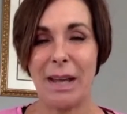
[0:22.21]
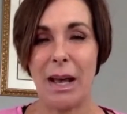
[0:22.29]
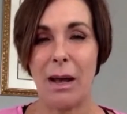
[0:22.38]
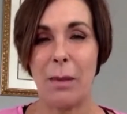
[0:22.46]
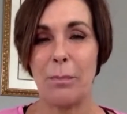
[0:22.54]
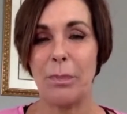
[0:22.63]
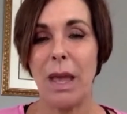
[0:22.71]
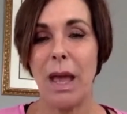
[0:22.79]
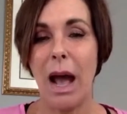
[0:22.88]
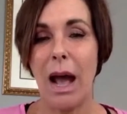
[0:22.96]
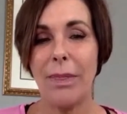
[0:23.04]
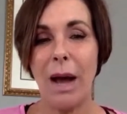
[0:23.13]

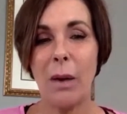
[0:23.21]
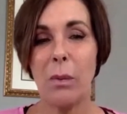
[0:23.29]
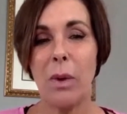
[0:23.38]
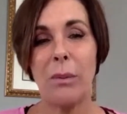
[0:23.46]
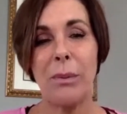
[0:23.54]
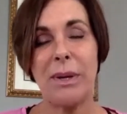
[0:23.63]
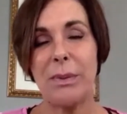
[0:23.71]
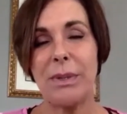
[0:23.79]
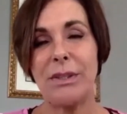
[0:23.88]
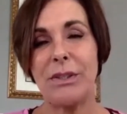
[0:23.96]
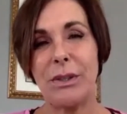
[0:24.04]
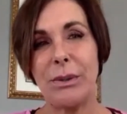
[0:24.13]
I thought what we
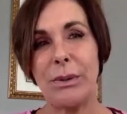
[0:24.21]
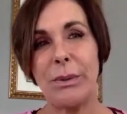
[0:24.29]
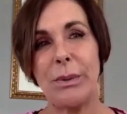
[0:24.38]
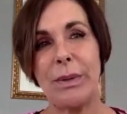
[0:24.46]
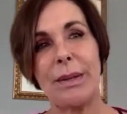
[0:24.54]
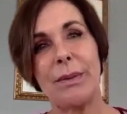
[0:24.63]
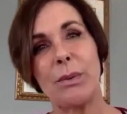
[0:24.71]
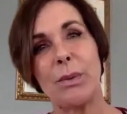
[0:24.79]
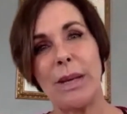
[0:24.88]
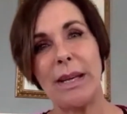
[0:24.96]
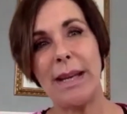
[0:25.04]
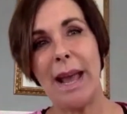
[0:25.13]
would do was
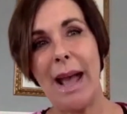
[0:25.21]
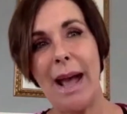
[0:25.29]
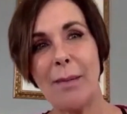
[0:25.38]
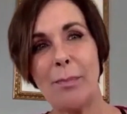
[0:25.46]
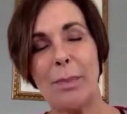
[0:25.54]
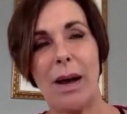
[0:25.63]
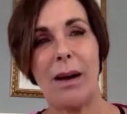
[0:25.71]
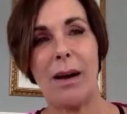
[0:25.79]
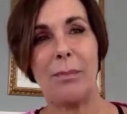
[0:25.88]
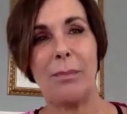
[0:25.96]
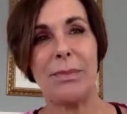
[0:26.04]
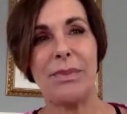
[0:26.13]
recap
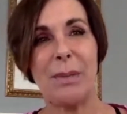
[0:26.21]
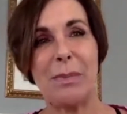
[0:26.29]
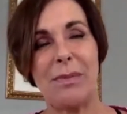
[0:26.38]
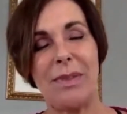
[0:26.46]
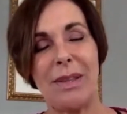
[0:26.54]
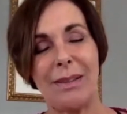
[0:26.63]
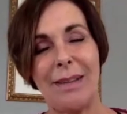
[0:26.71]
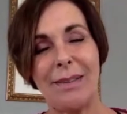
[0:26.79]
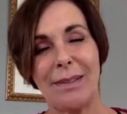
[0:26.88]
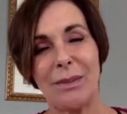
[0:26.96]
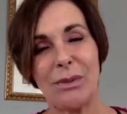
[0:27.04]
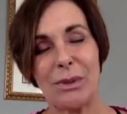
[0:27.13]
some of the
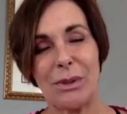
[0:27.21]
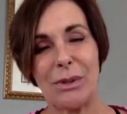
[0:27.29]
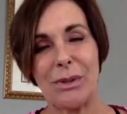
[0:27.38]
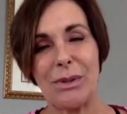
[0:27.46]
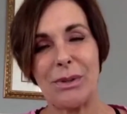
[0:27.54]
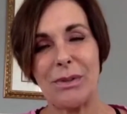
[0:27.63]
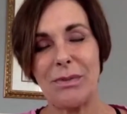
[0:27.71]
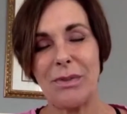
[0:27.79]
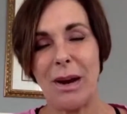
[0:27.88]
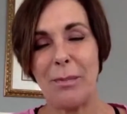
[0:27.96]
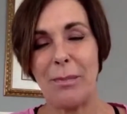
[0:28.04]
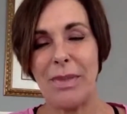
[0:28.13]
lessons learned
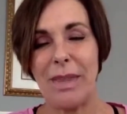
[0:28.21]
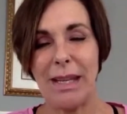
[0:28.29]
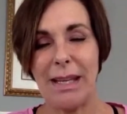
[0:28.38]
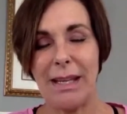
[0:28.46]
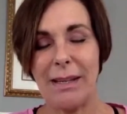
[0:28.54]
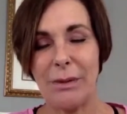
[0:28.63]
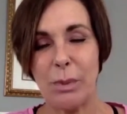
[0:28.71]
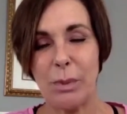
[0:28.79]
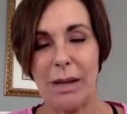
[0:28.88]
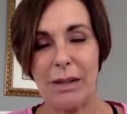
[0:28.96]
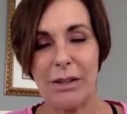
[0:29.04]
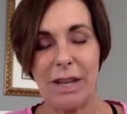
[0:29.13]
from the HEDIS
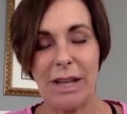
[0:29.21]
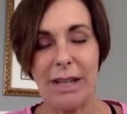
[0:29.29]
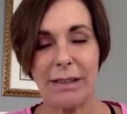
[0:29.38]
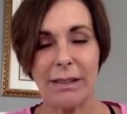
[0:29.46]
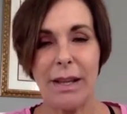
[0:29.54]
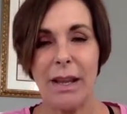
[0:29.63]
project.